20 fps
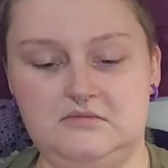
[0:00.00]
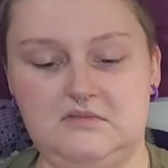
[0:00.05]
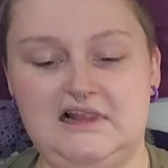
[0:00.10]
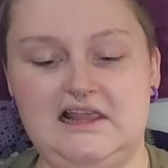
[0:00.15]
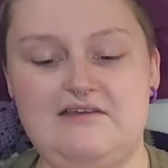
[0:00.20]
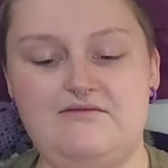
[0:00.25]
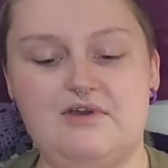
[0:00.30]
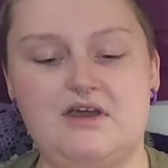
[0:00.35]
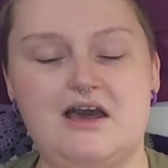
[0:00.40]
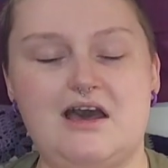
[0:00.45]

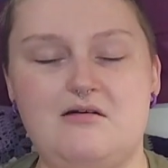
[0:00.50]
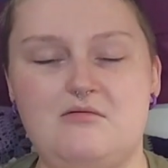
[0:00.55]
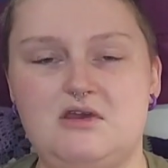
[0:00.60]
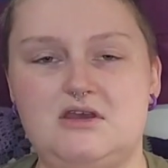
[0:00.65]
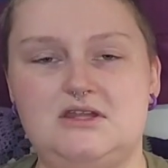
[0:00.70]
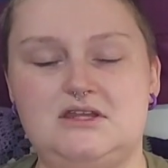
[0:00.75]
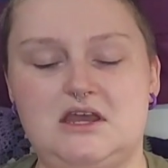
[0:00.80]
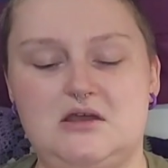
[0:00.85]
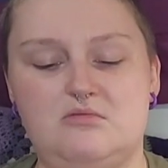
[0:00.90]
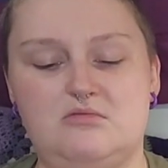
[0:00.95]
leave a
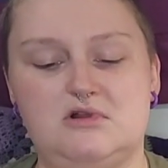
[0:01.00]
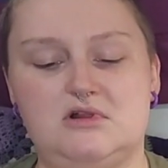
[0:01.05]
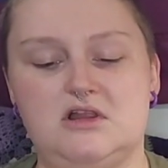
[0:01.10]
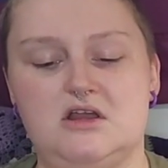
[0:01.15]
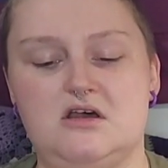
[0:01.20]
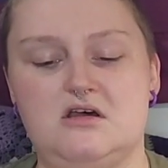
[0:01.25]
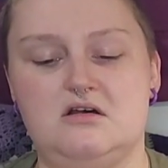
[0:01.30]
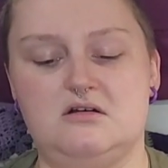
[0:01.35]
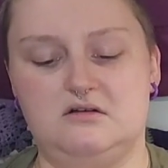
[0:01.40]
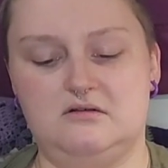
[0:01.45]
comment down
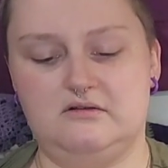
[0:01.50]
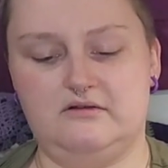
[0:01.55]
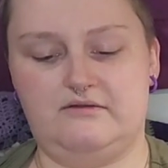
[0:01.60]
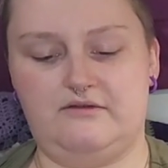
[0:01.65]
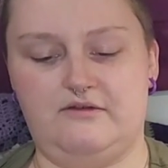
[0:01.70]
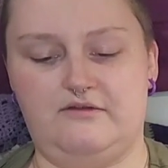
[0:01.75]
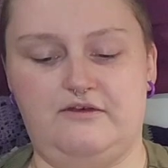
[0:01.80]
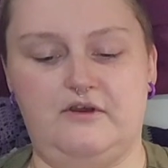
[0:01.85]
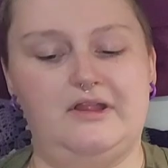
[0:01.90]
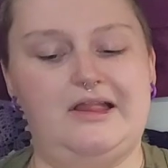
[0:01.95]
below if
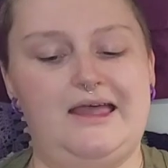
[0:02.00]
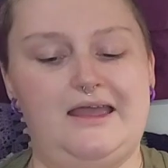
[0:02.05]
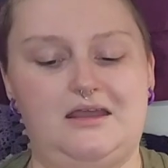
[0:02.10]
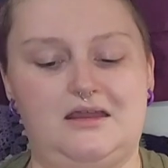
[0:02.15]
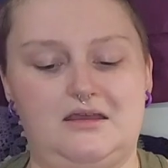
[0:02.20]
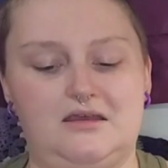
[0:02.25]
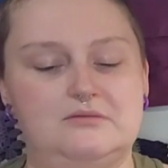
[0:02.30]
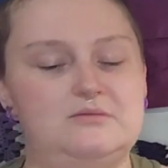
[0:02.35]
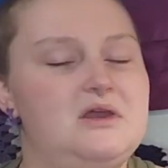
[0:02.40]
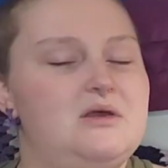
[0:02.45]
you feel like
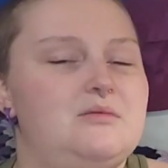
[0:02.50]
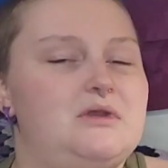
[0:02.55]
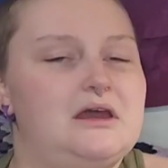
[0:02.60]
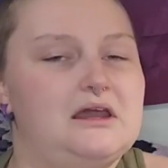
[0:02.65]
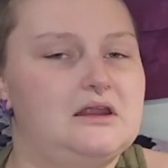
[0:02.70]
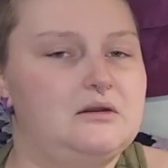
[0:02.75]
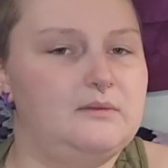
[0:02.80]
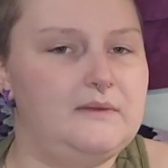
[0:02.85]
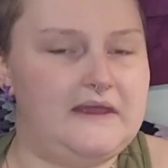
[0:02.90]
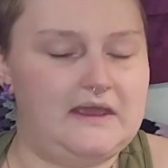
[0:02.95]
it. I'm not
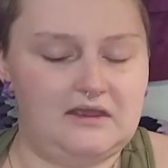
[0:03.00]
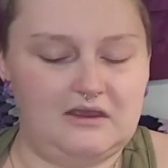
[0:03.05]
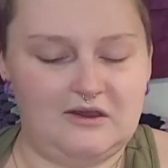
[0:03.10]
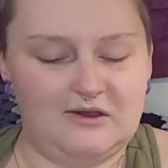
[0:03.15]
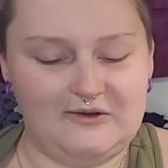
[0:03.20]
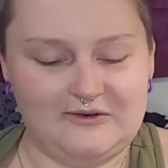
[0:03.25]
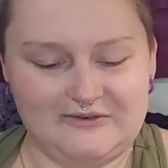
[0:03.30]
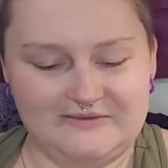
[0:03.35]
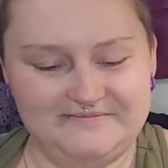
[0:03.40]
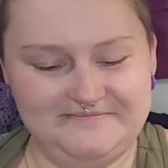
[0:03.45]
gonna make
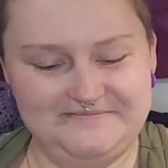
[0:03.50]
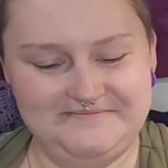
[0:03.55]
you.